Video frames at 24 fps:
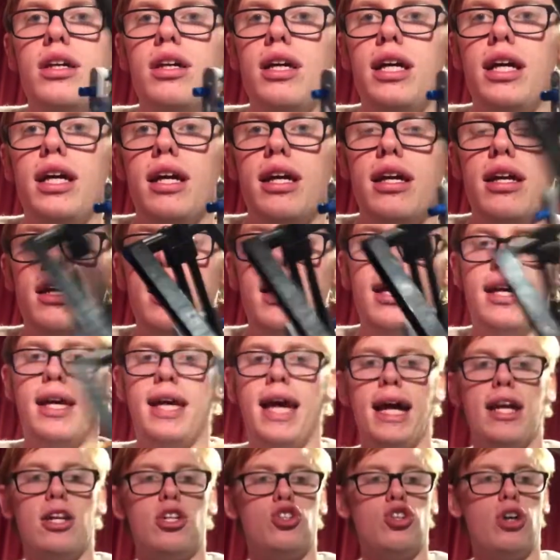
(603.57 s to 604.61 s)
it, it
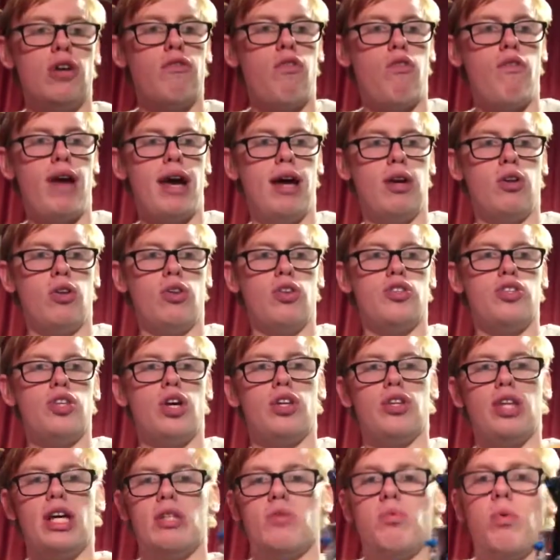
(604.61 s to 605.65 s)
can drive around on the
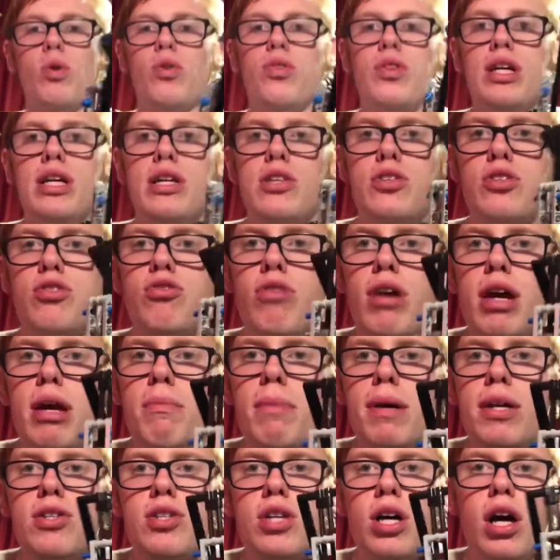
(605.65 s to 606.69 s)
side, that's what these grey
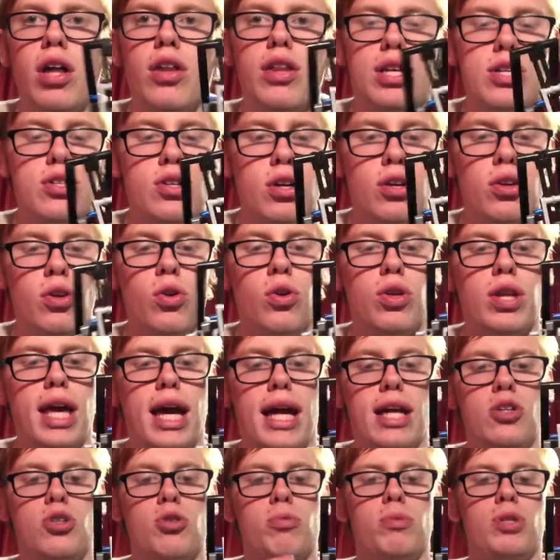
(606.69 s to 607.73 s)
bits are, these aren't on the
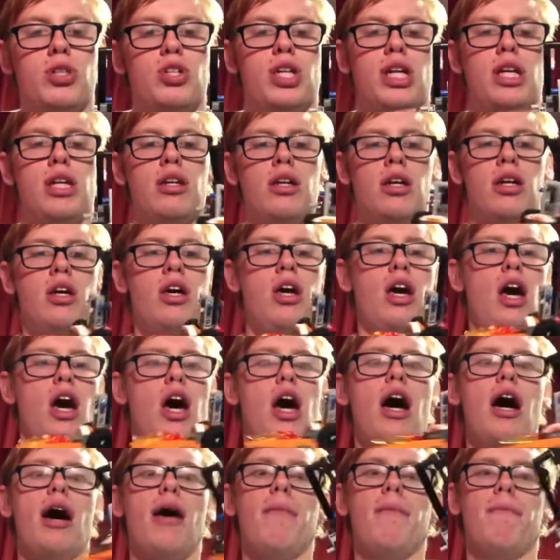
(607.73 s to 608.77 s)
actual machine.
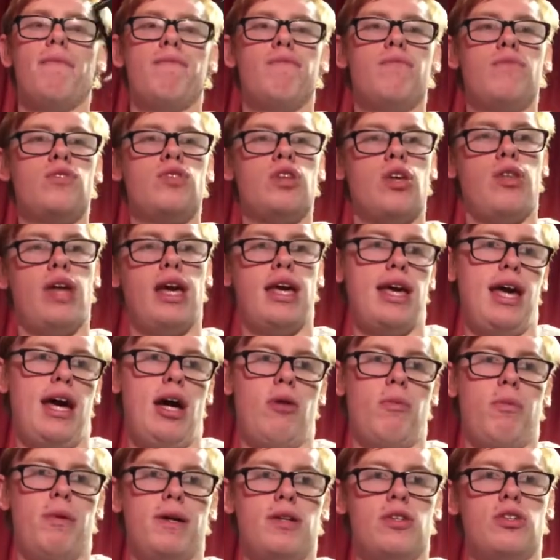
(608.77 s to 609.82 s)
Um, so they
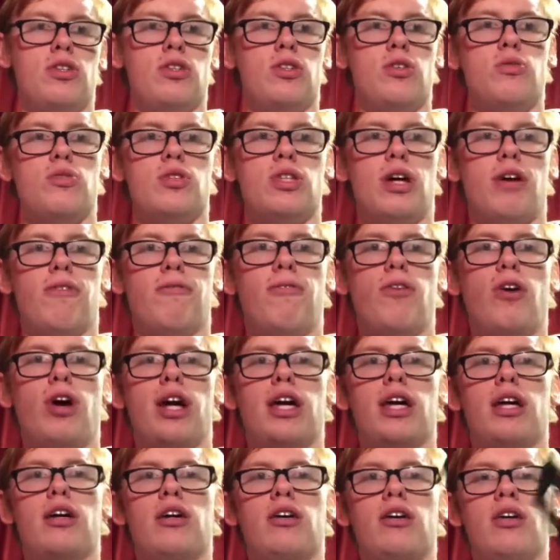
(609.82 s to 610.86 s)
help it to
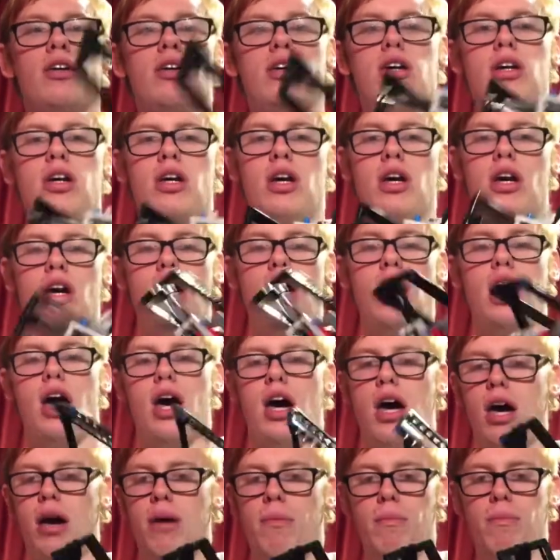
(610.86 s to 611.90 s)
self-right
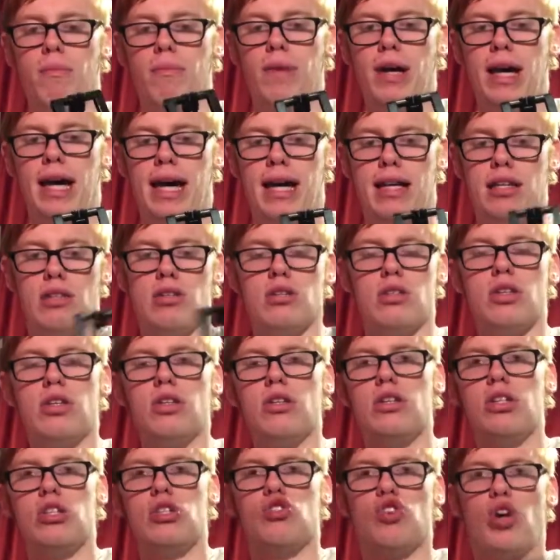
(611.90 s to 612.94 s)
um, and
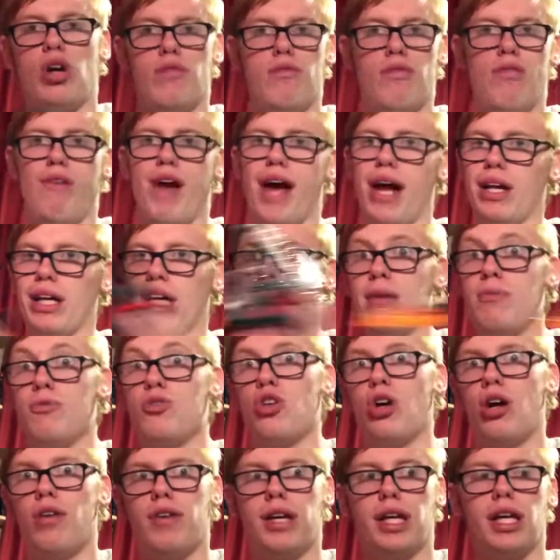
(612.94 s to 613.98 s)
drive around, keep
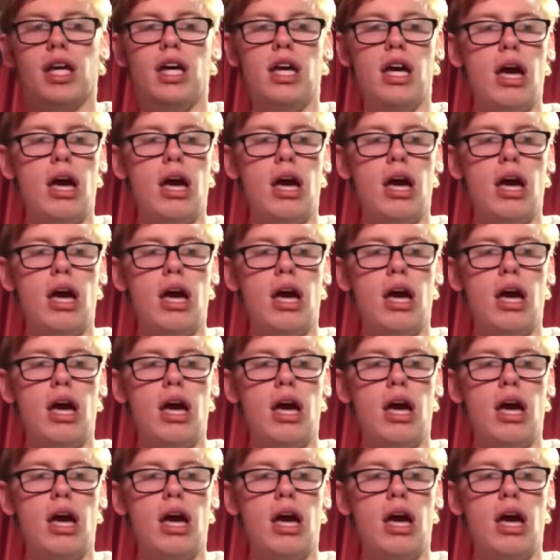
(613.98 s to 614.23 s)
driving.